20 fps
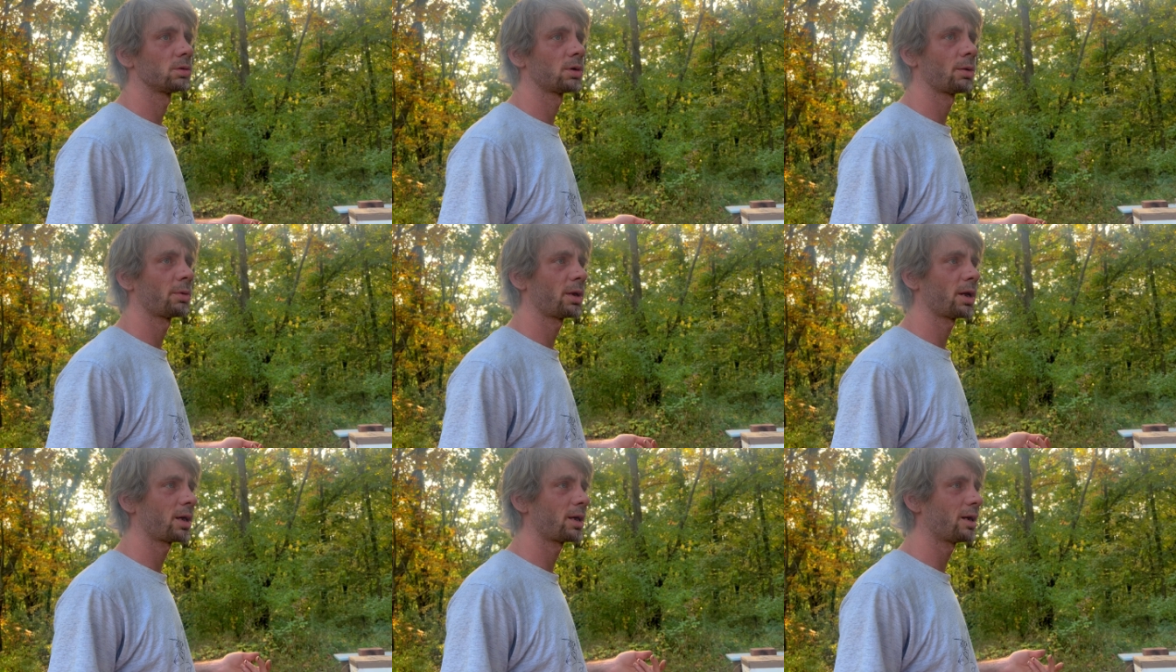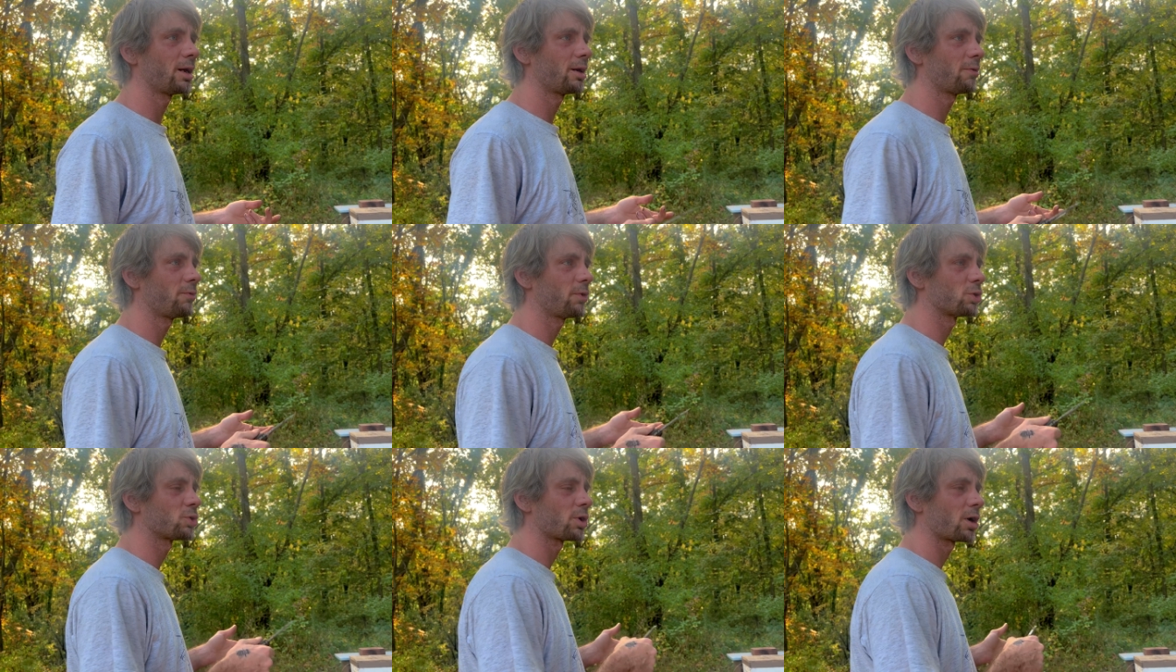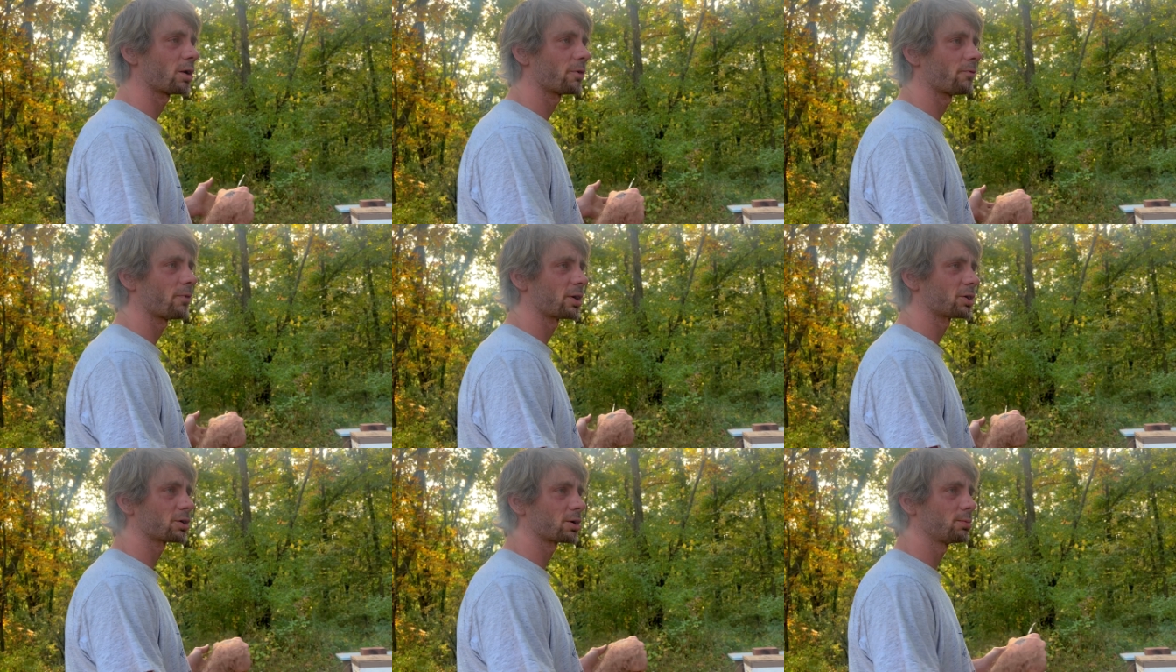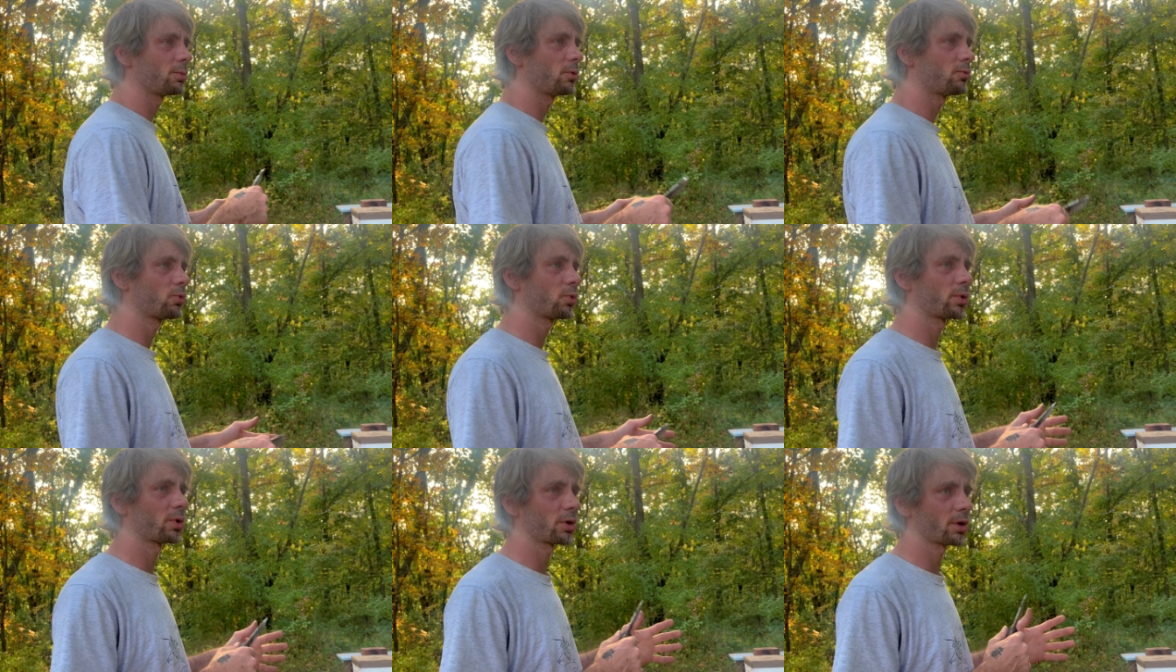I mean, I get if you're trying to eventually
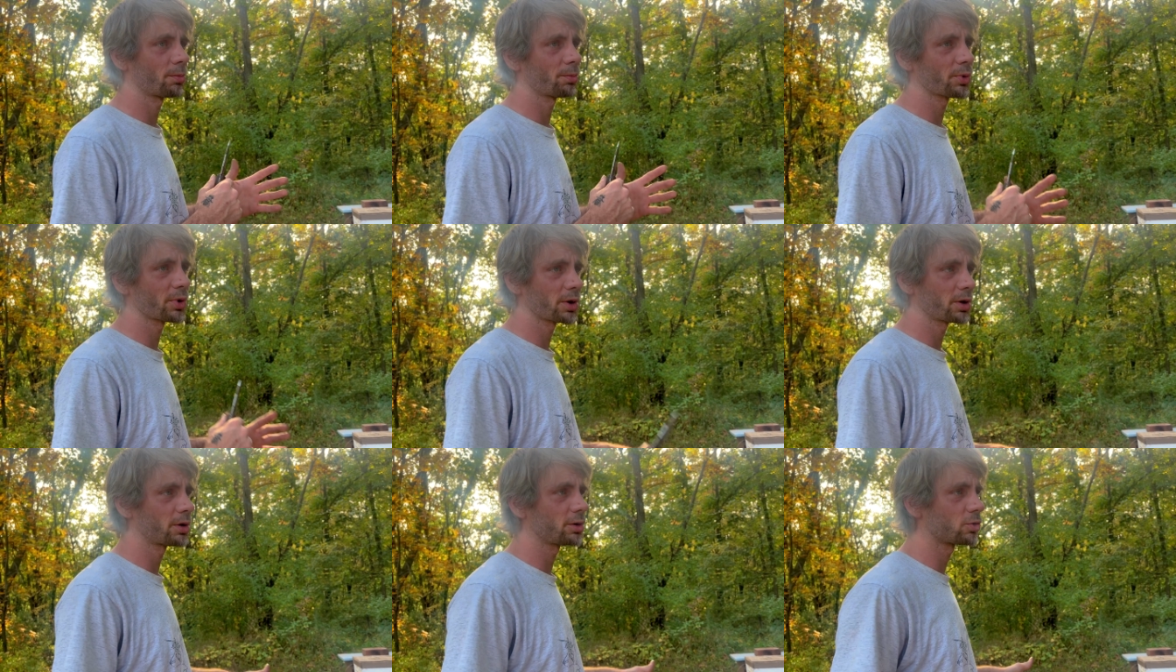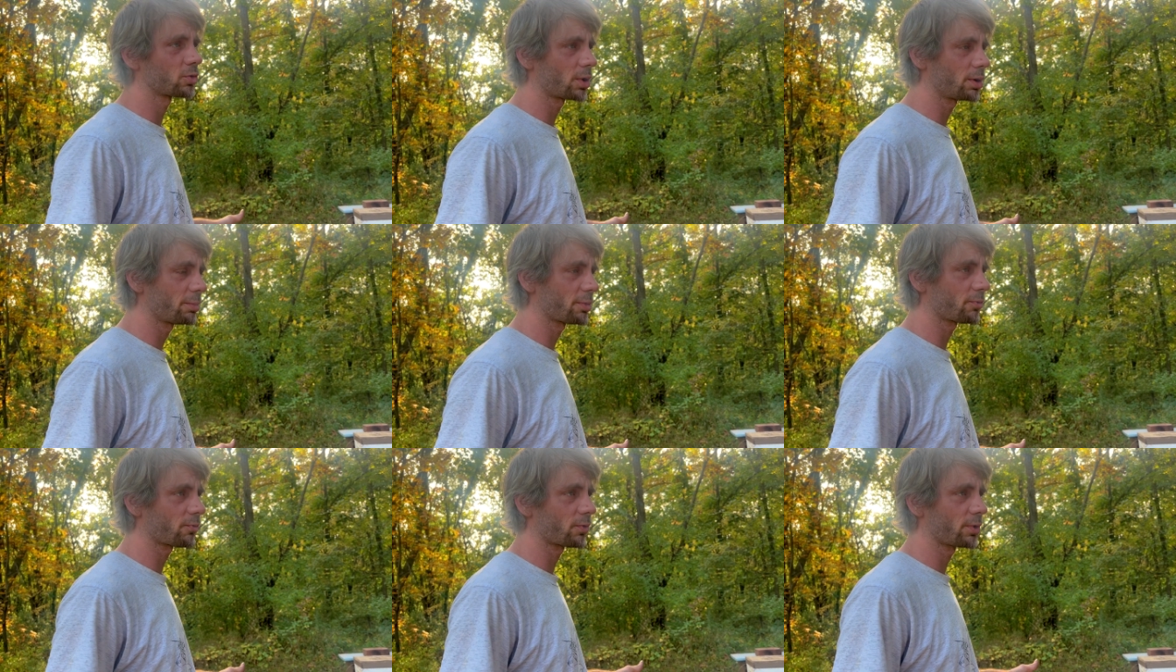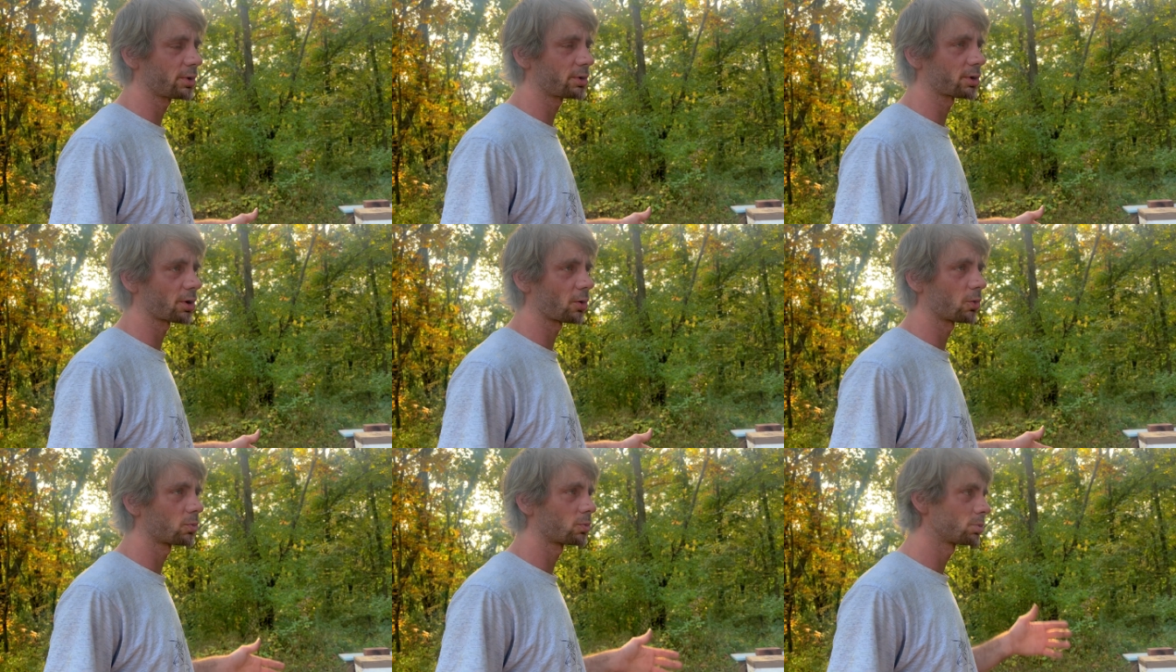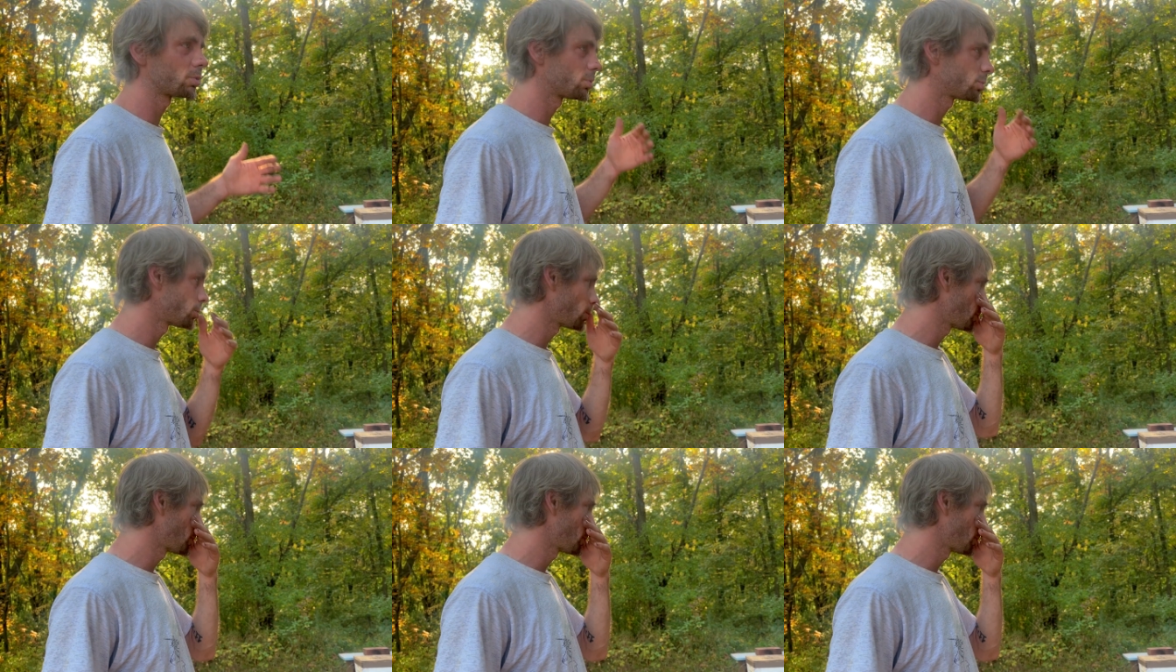move to a completely treatment-free zone,